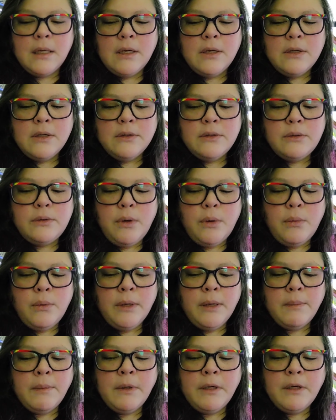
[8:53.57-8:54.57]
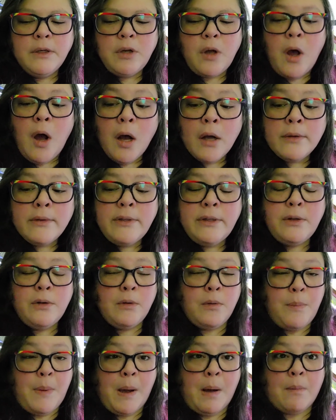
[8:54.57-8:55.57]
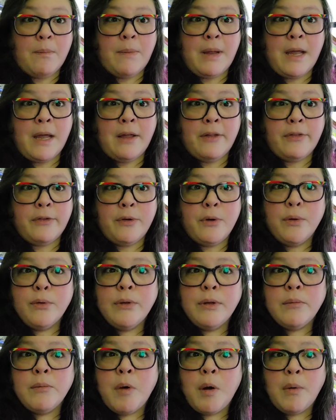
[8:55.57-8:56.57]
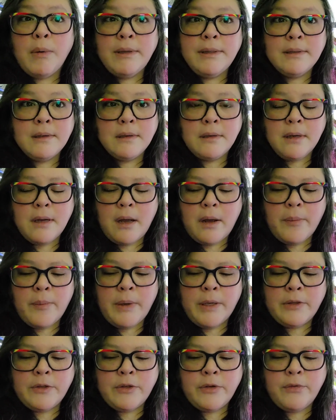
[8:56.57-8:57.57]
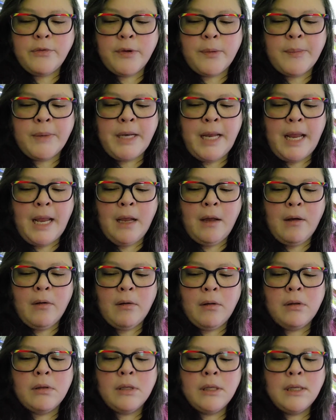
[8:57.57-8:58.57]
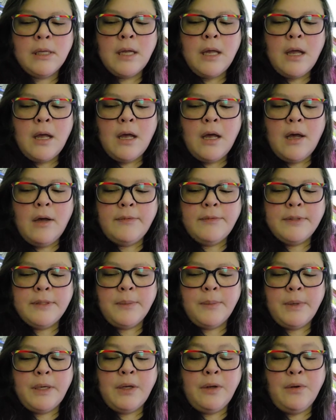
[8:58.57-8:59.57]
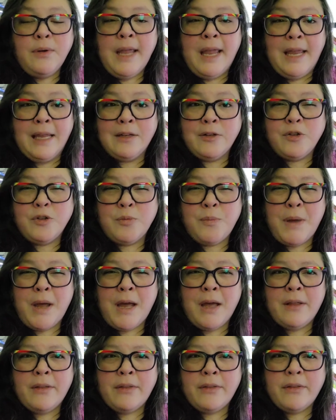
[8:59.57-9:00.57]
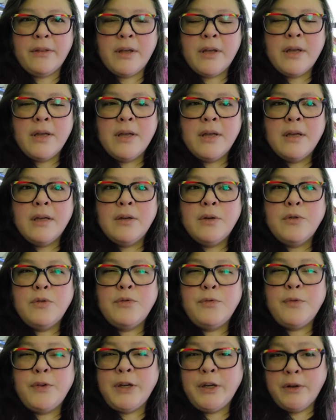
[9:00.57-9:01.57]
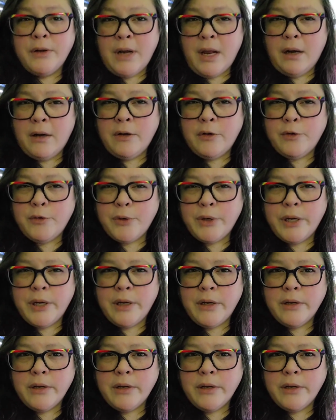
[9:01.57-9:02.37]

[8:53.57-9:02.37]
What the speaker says: So when I'm going to talk to you about math, know that I'm always going to come at you from an angle of somebody who can't do math, who's figured out a trick